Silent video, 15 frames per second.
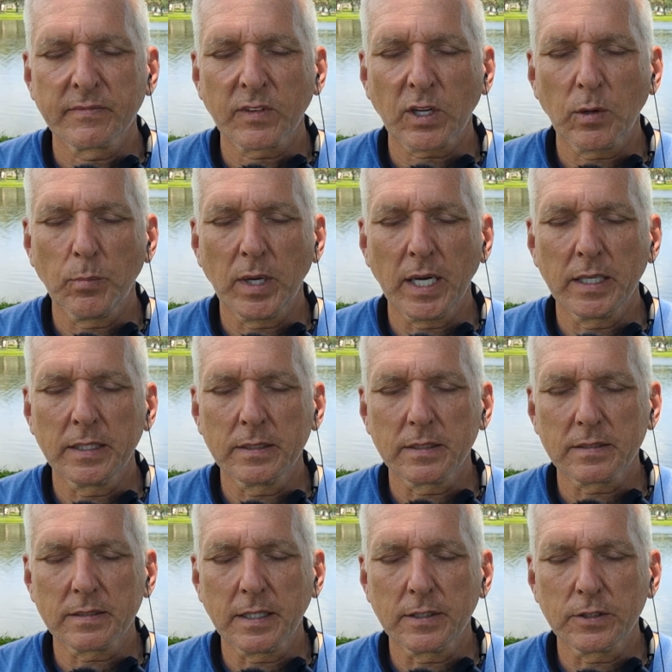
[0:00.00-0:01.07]
Combining
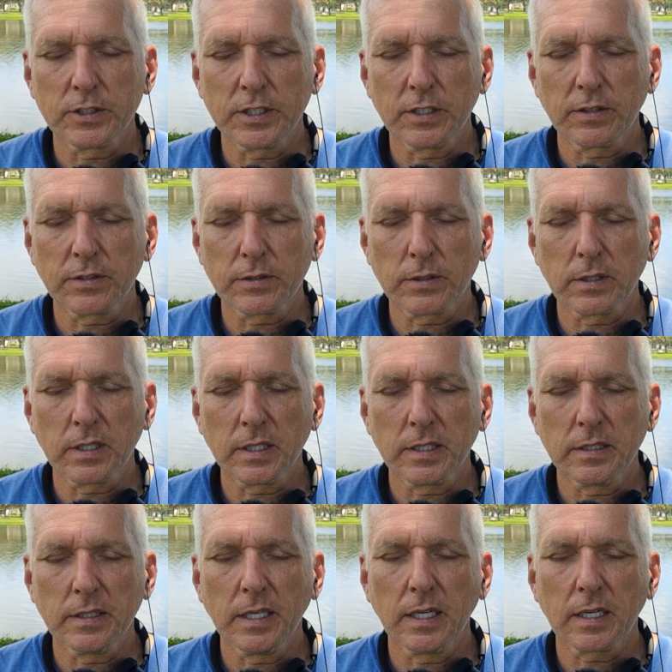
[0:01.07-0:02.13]
this energy thoroughly.
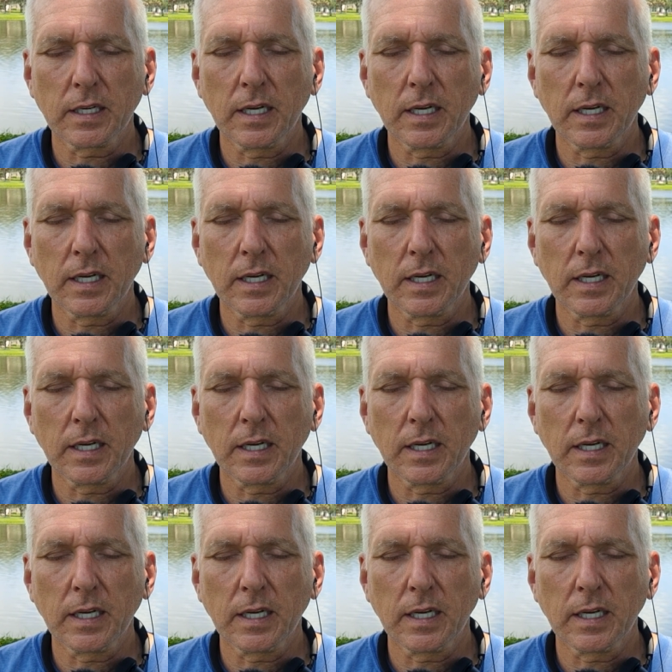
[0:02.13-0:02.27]
And